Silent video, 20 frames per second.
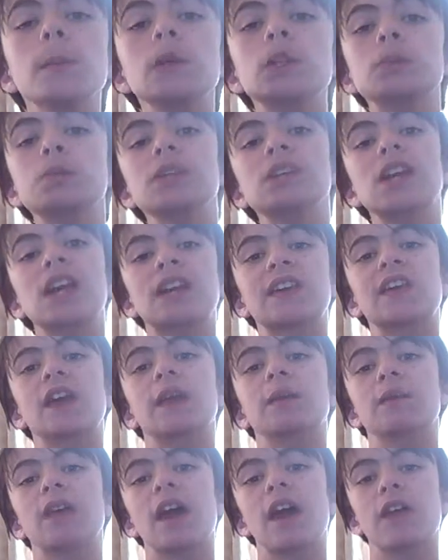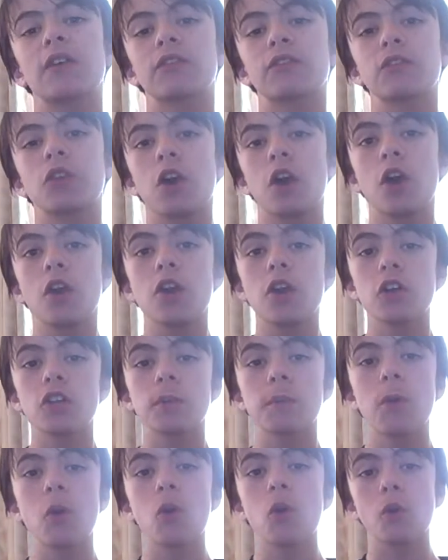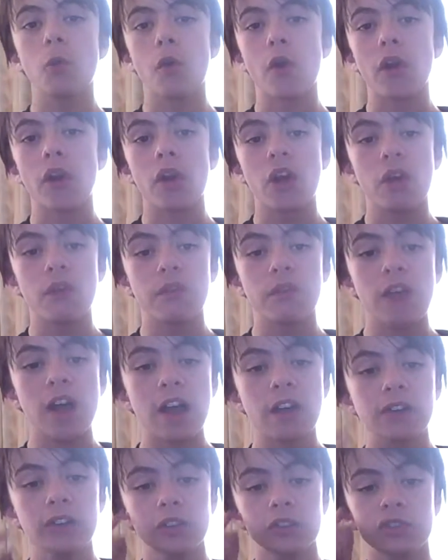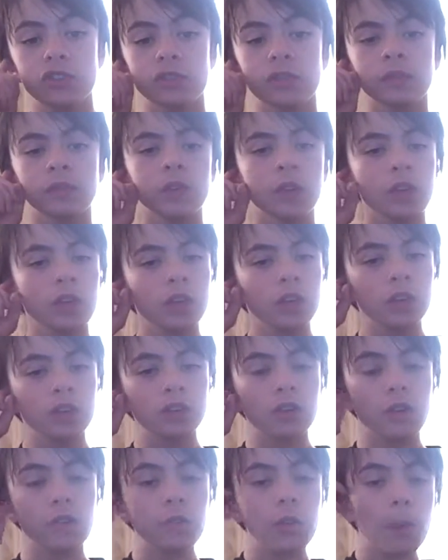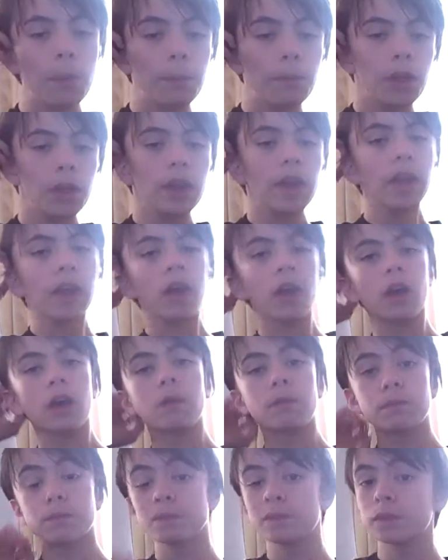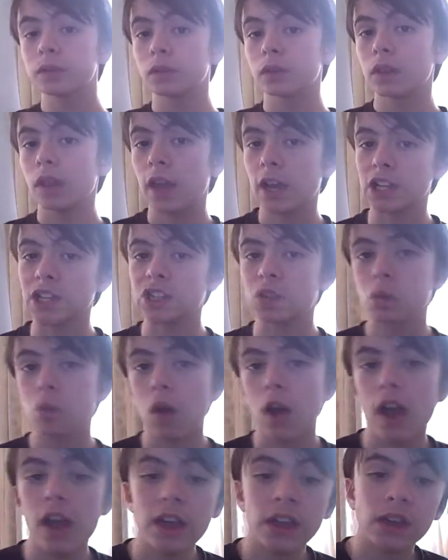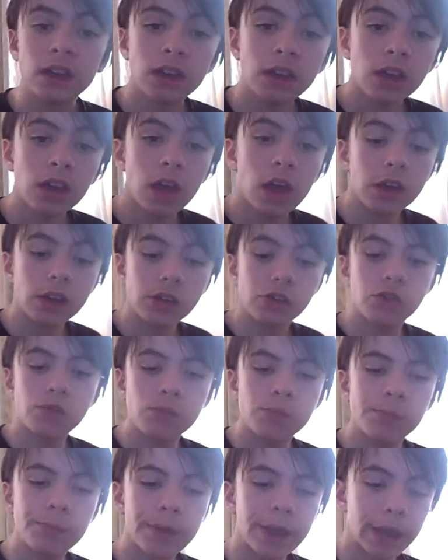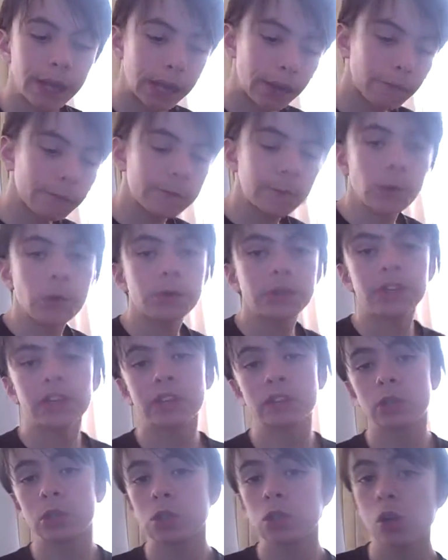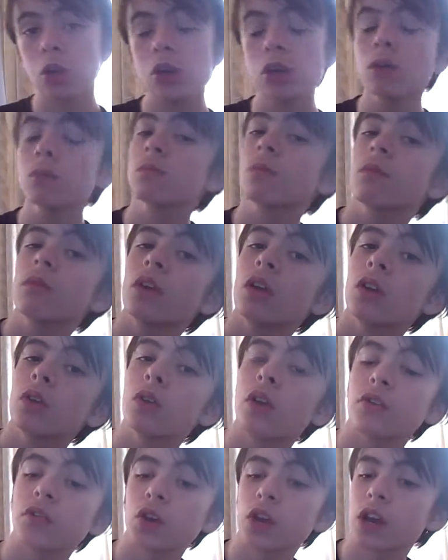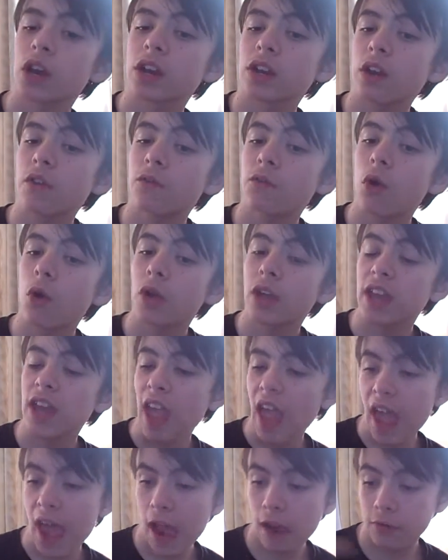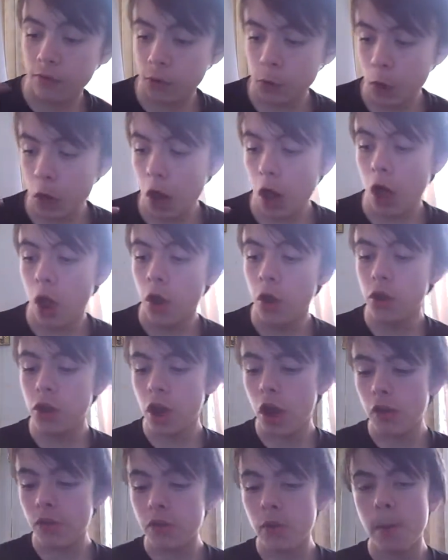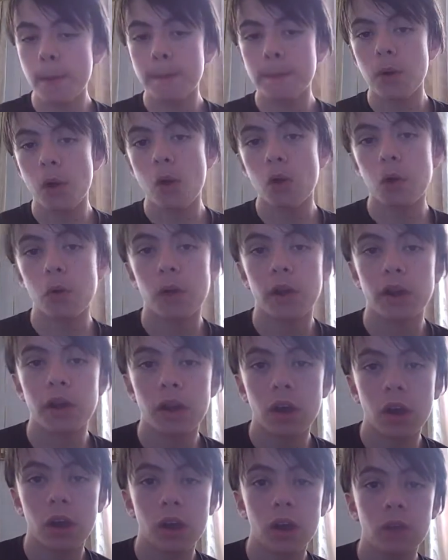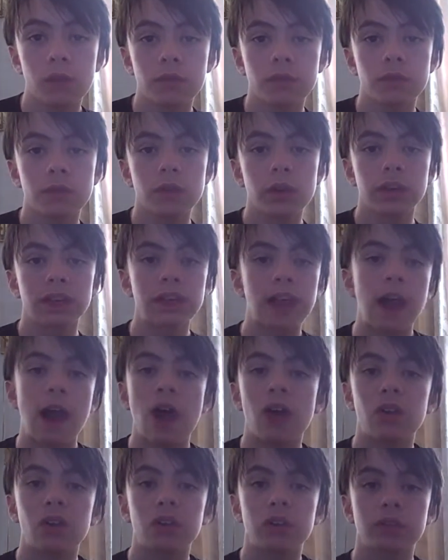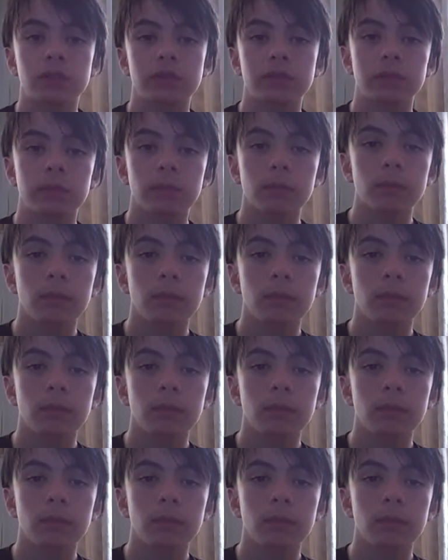must be nicknamed after another Pokemon of that region. So if you're playing a uh, X X and Y, and you pick Froakie as your starter, you have to nickname Froakie after another Pokemon of Kalos.